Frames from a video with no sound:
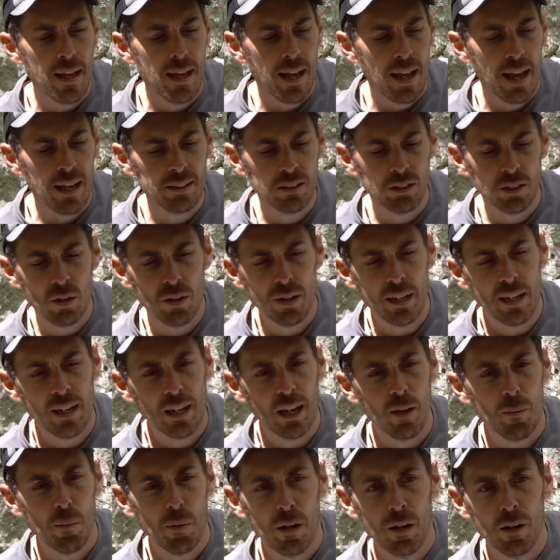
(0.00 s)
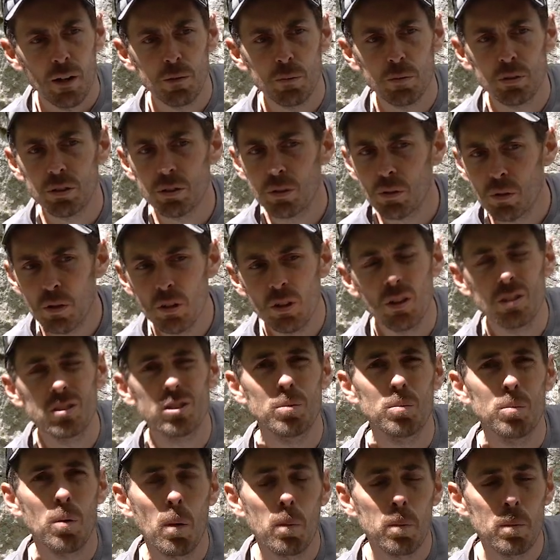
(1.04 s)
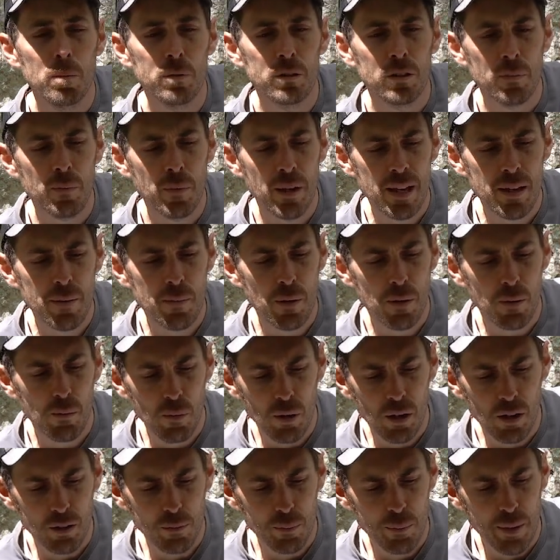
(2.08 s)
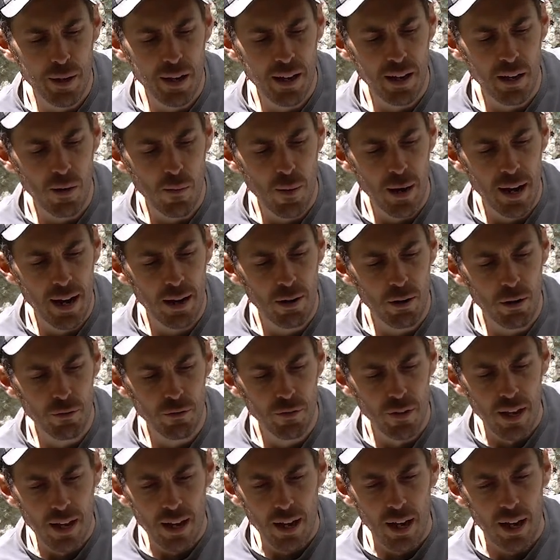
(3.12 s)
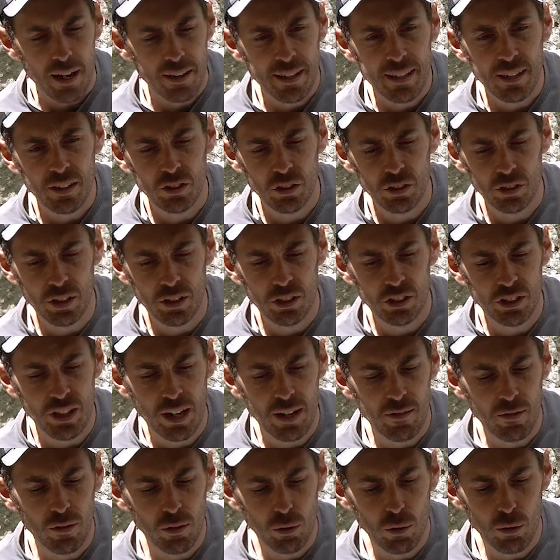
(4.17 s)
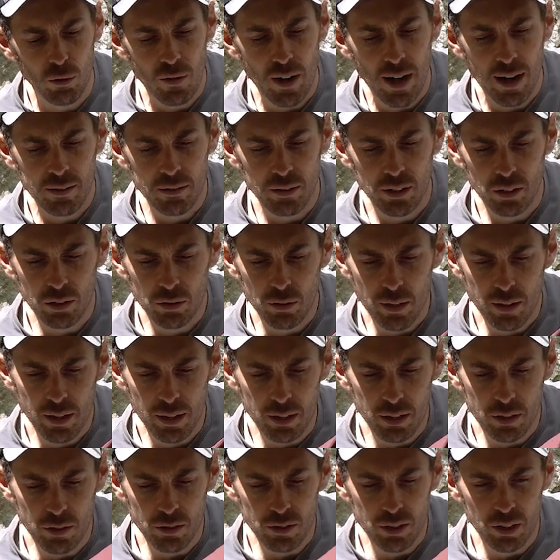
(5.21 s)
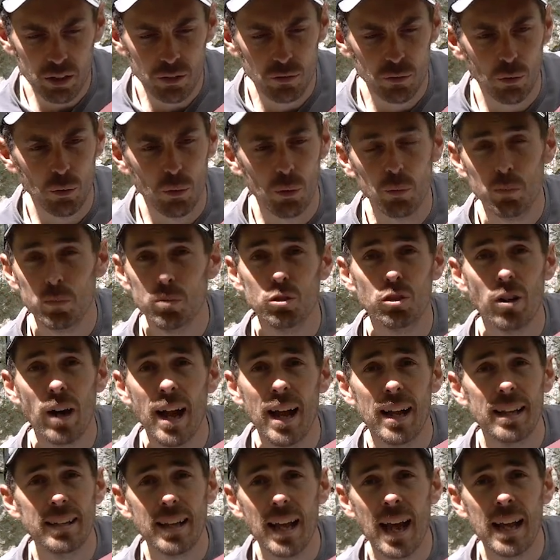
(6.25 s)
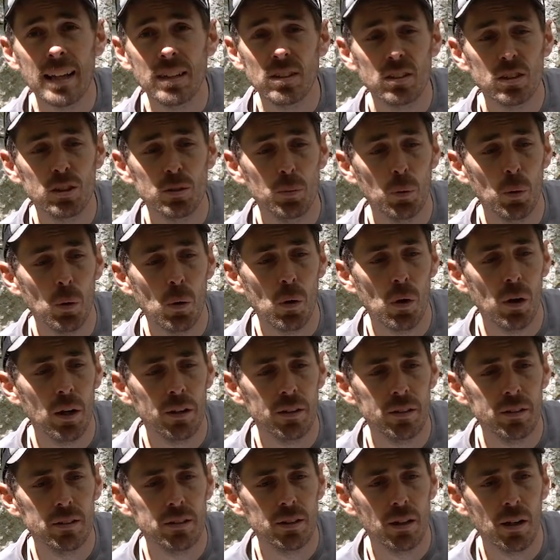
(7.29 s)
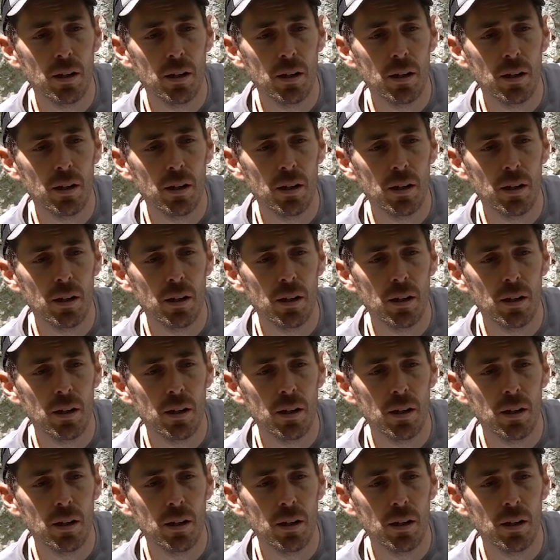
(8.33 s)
Hasn't got any clipper loops, not a problem to me, but worth being aware of. I think it's just a general all-rounder, so I'm going to use this for trad and sport, and